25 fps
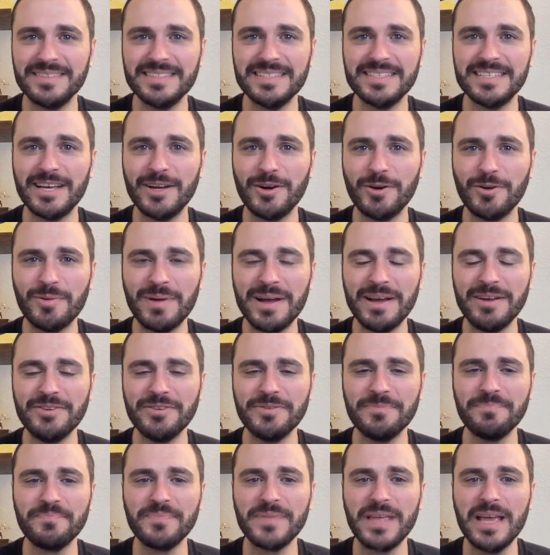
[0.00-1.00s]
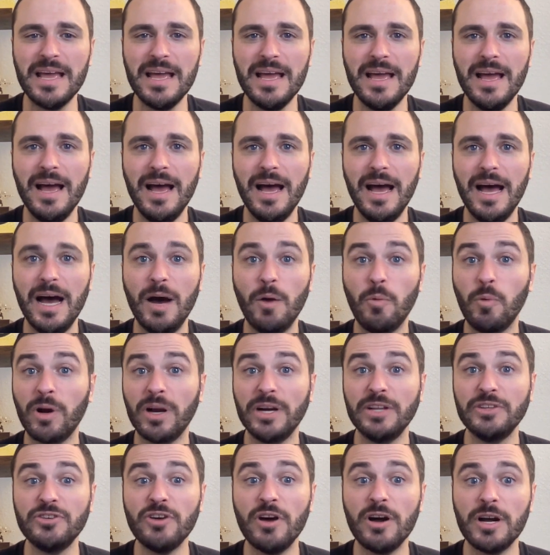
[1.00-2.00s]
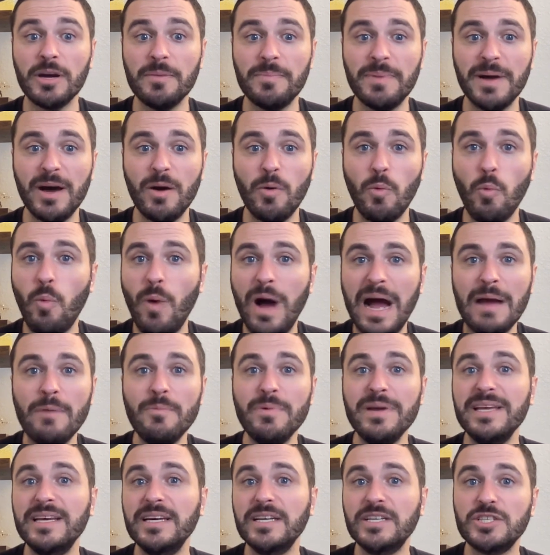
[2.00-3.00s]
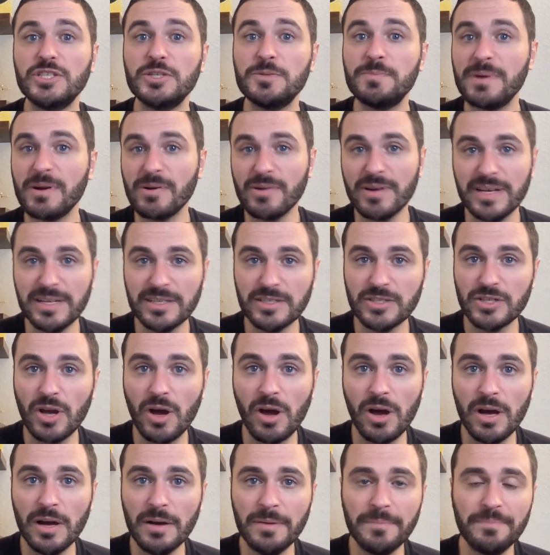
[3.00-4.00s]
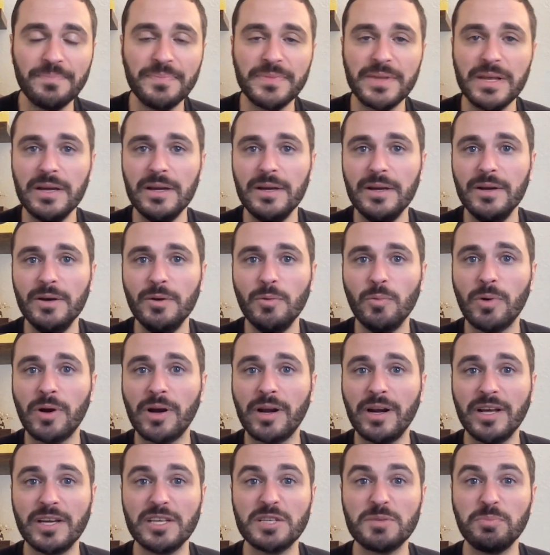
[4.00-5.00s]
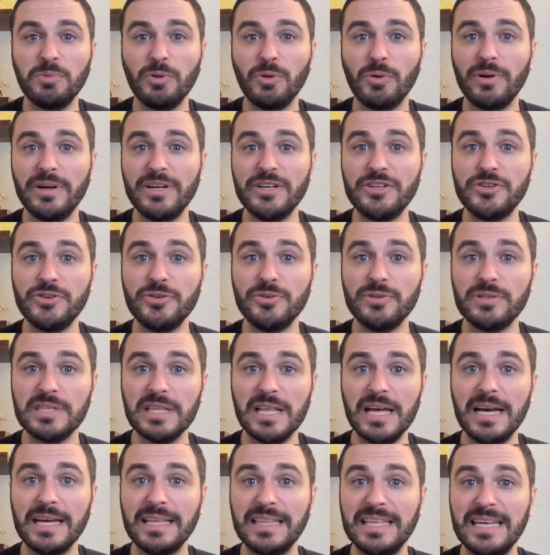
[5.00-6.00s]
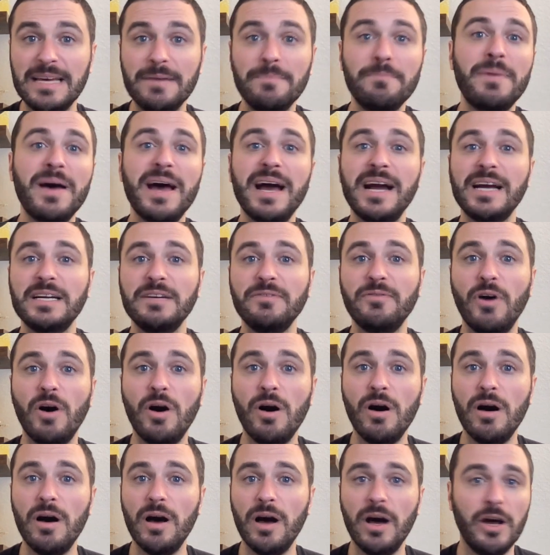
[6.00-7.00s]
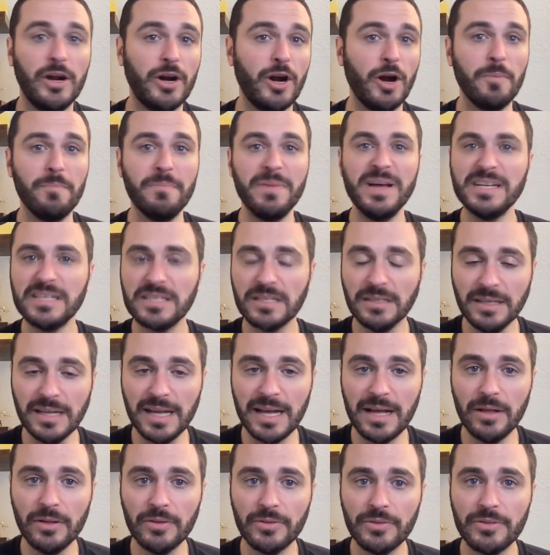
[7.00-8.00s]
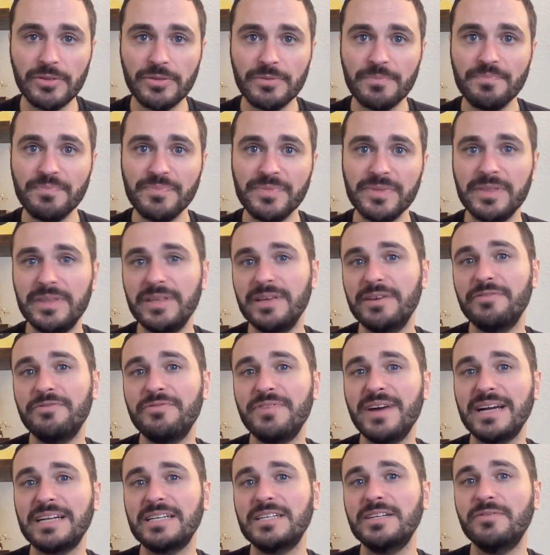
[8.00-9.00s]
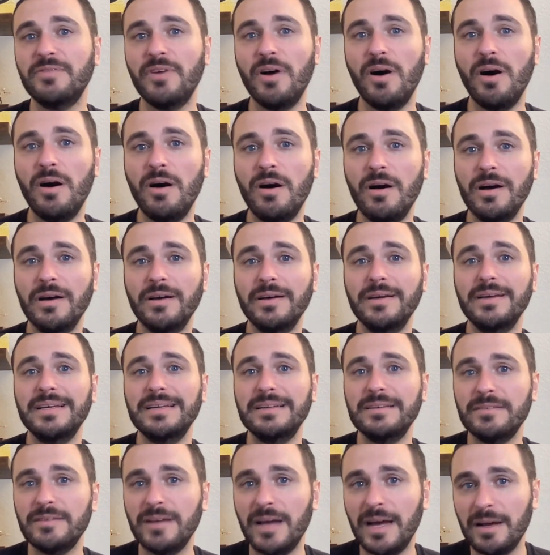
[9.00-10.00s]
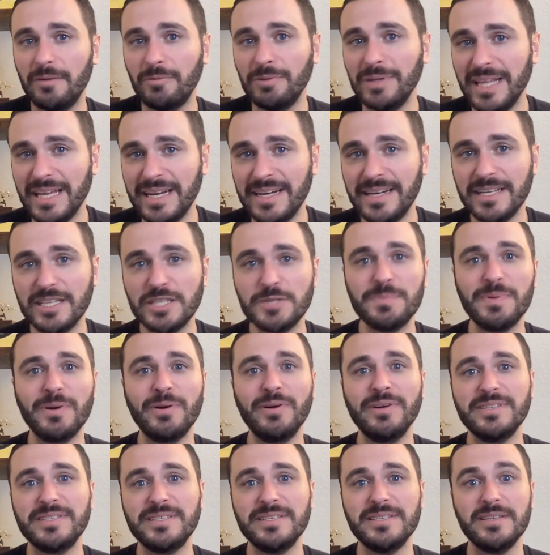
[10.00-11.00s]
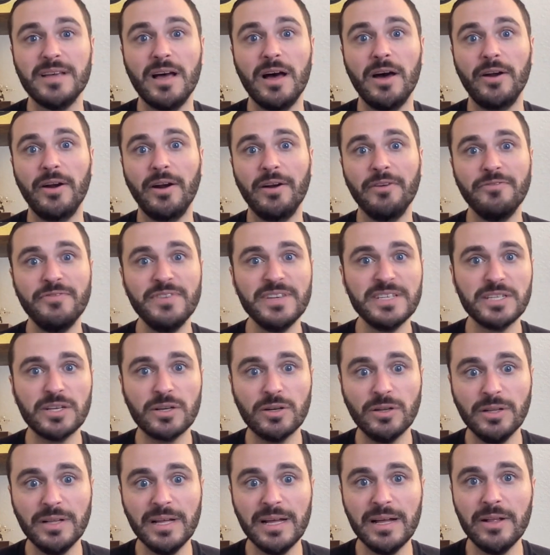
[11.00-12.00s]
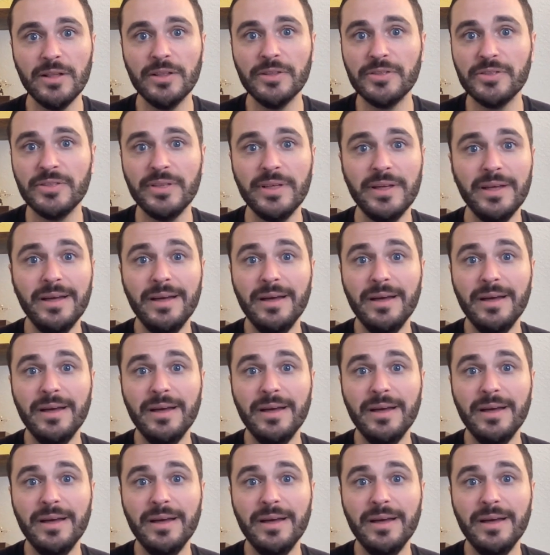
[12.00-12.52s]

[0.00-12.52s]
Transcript: center around? We're going to talk about why we experience awe. We're going to explore issues like the impact of awe on our mental health, the effect of awe related experiences on our physical health,